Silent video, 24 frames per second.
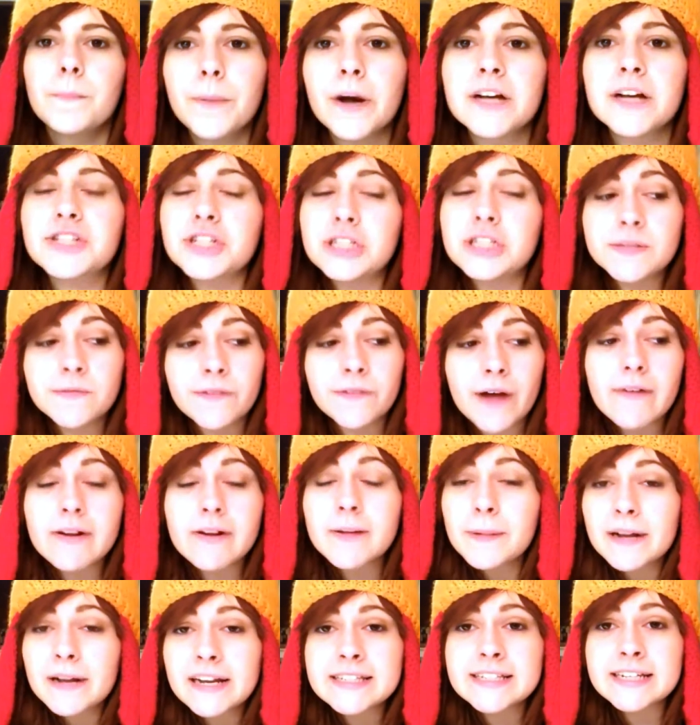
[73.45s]
But she's
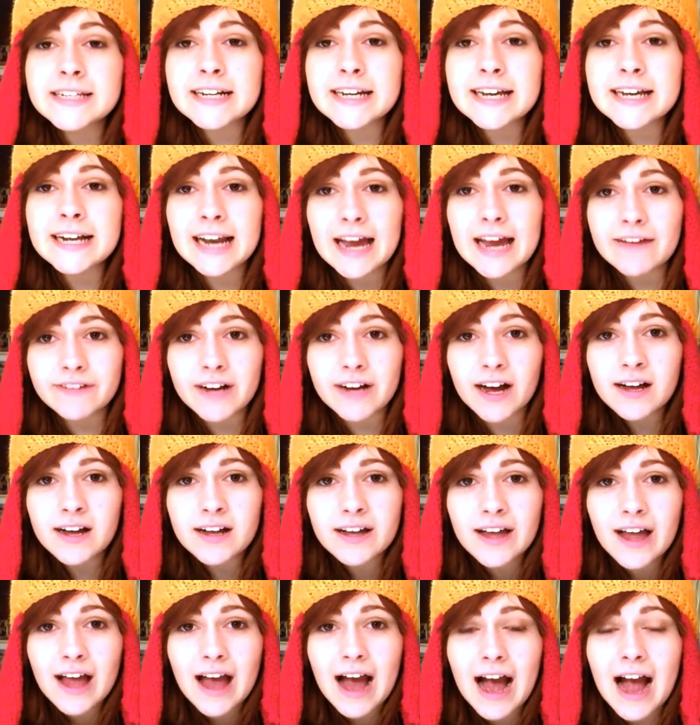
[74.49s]
very politically clever,
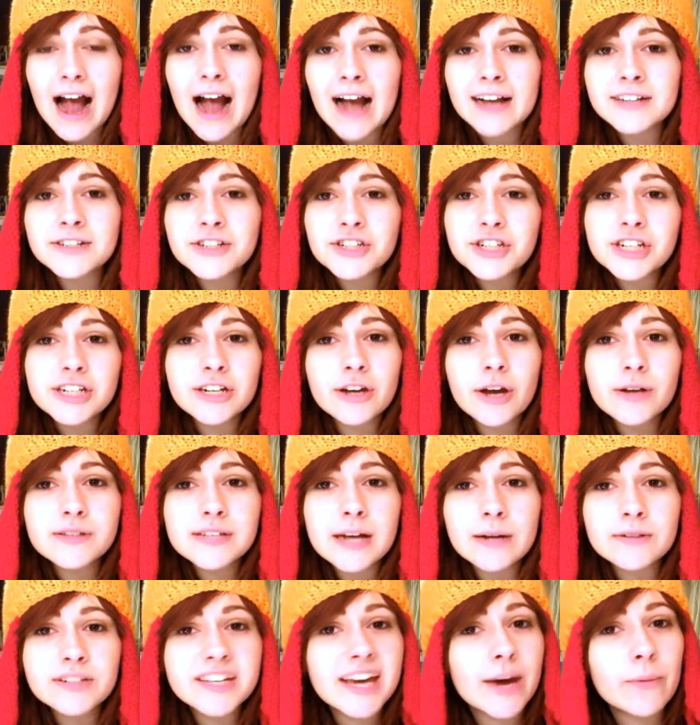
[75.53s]
and she knows
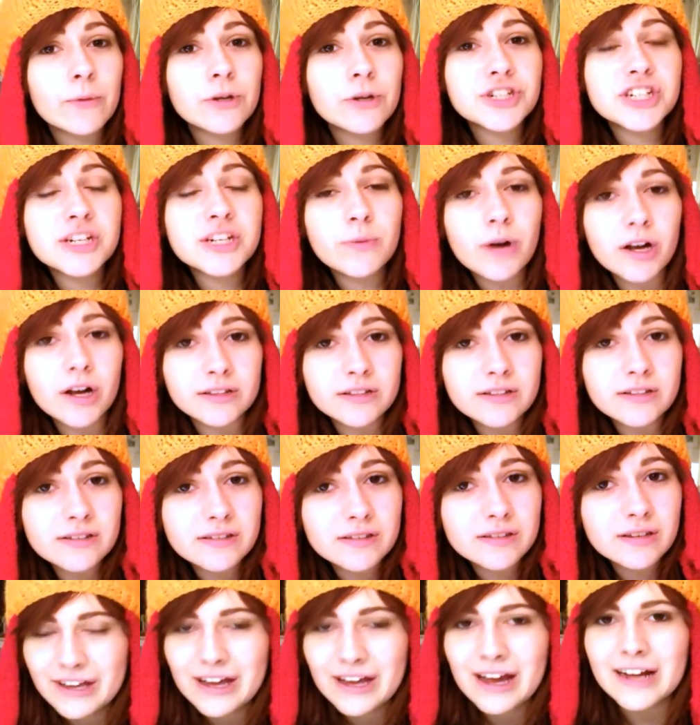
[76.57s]
how to get what she
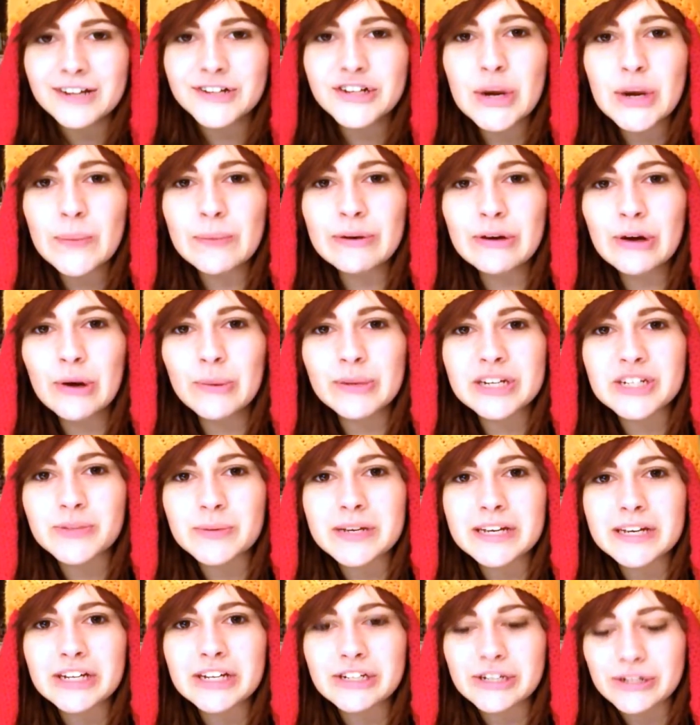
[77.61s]
wants. And don't we all wish
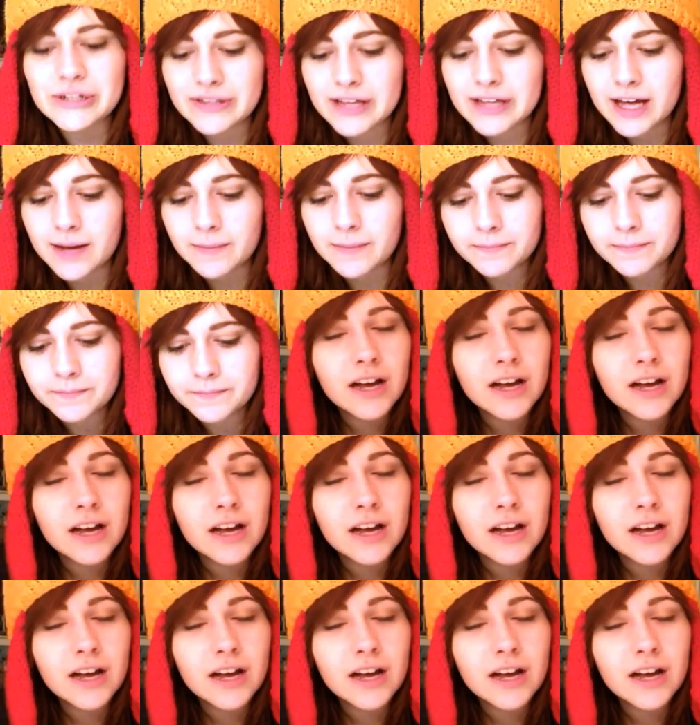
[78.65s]
we could do that?